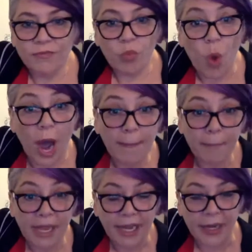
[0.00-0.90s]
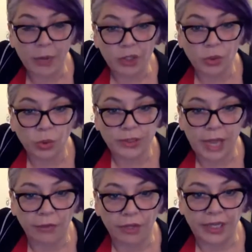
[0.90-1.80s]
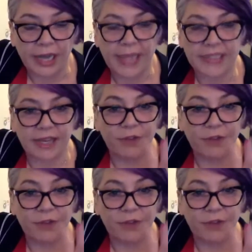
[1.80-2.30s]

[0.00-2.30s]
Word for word: one minute, it would cool down really nicely.